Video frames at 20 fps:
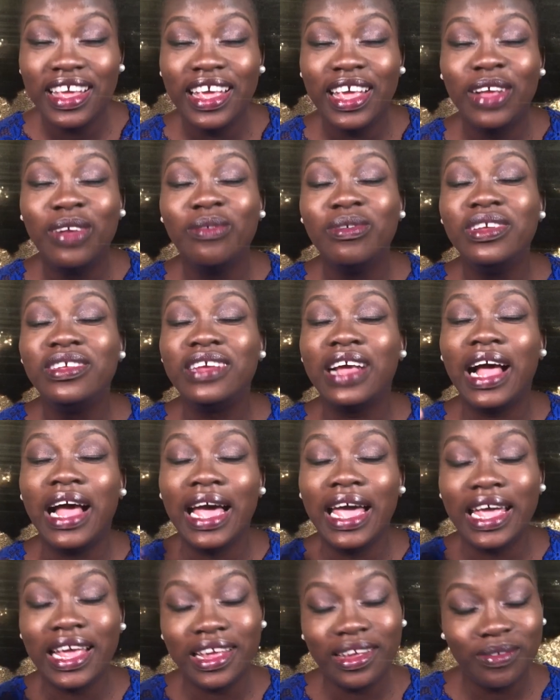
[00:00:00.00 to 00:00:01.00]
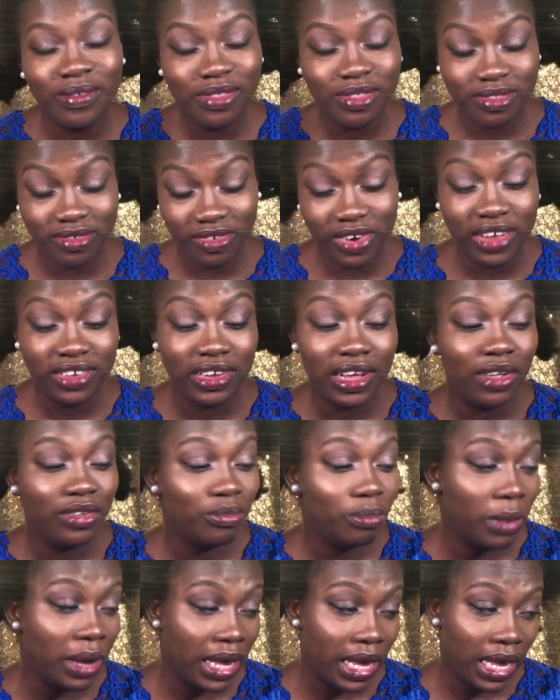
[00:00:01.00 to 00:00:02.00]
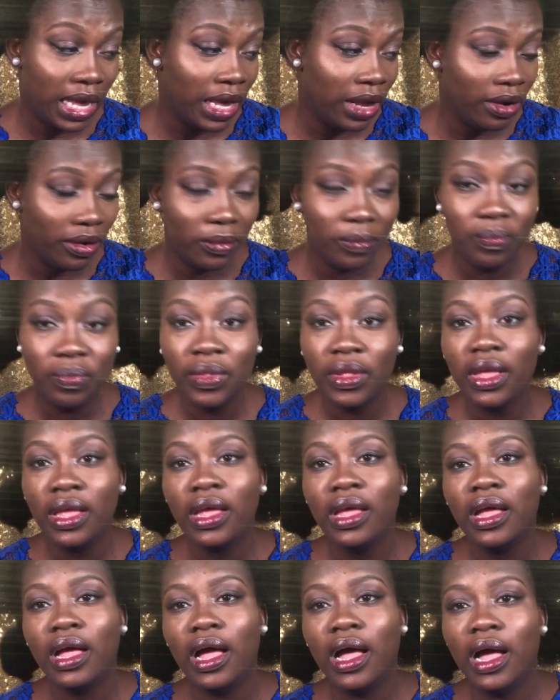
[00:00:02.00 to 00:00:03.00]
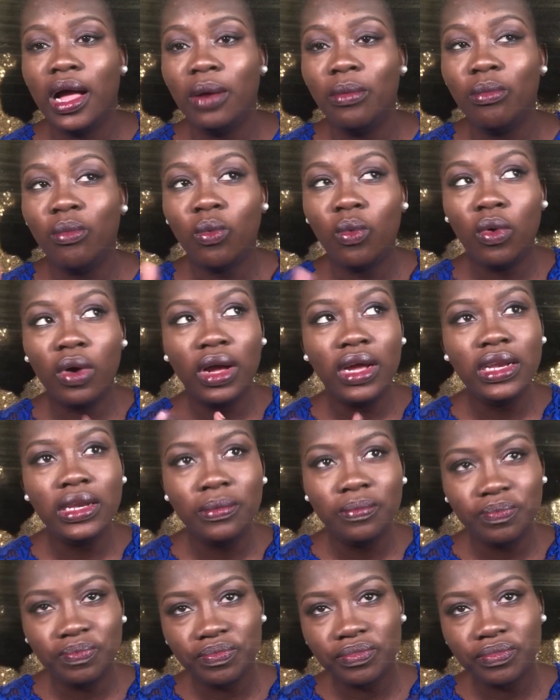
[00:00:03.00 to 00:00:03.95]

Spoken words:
in which I stretch out my hair. One